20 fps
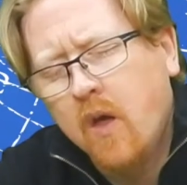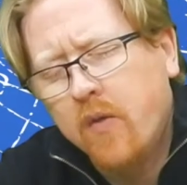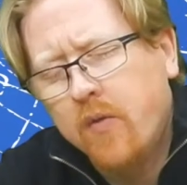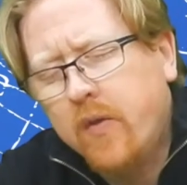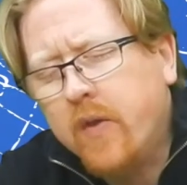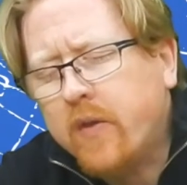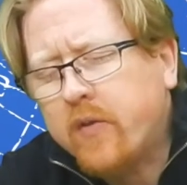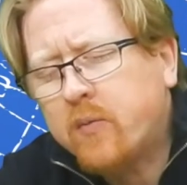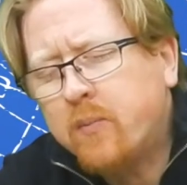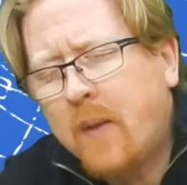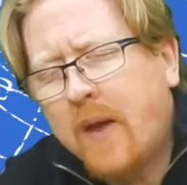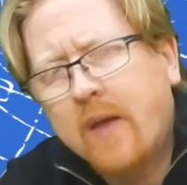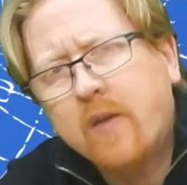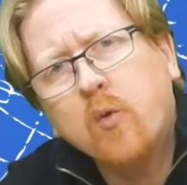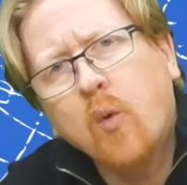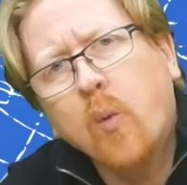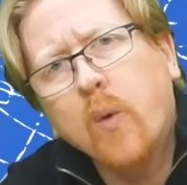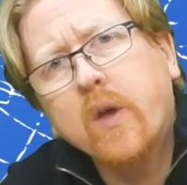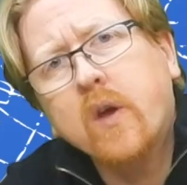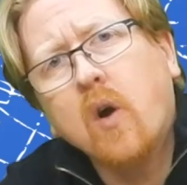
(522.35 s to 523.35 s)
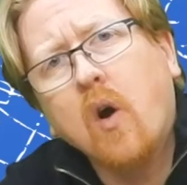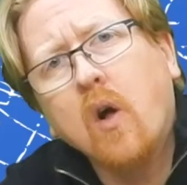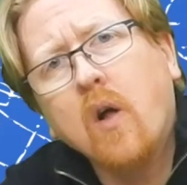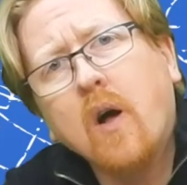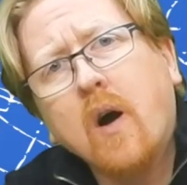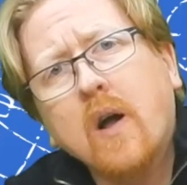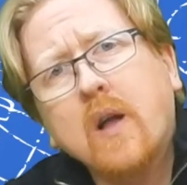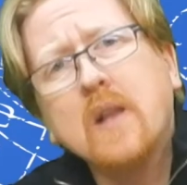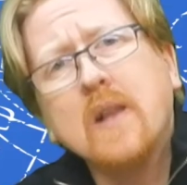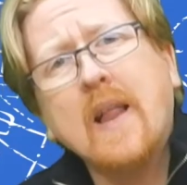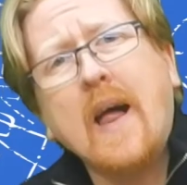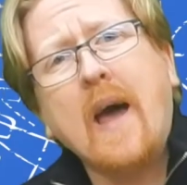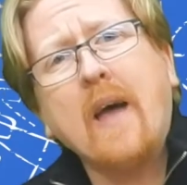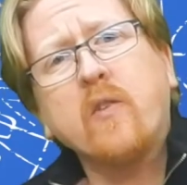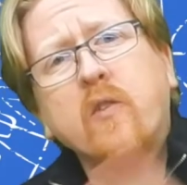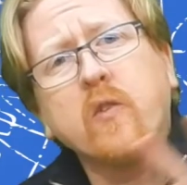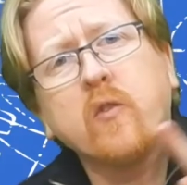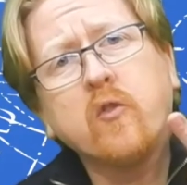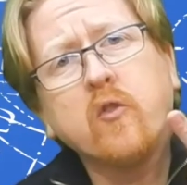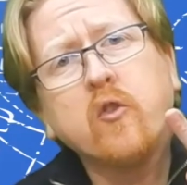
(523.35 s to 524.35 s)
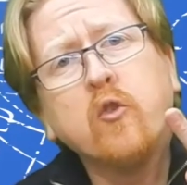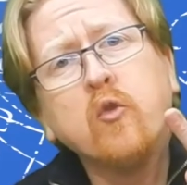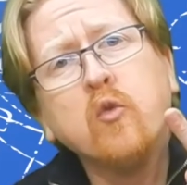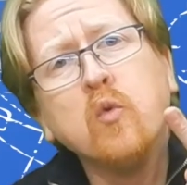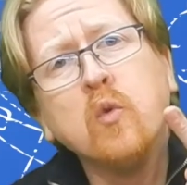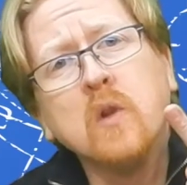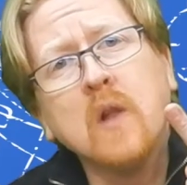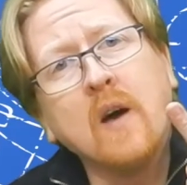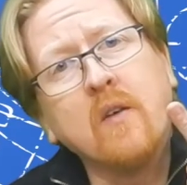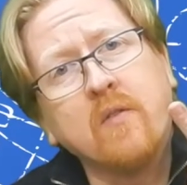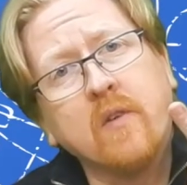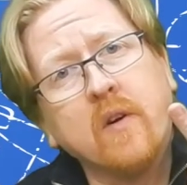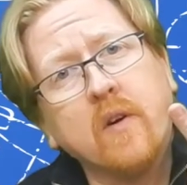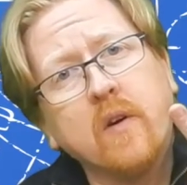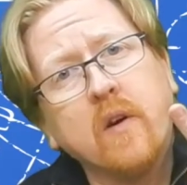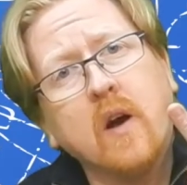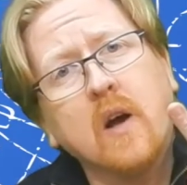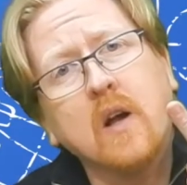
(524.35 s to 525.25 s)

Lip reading: This makes what we call a Class 2 lever,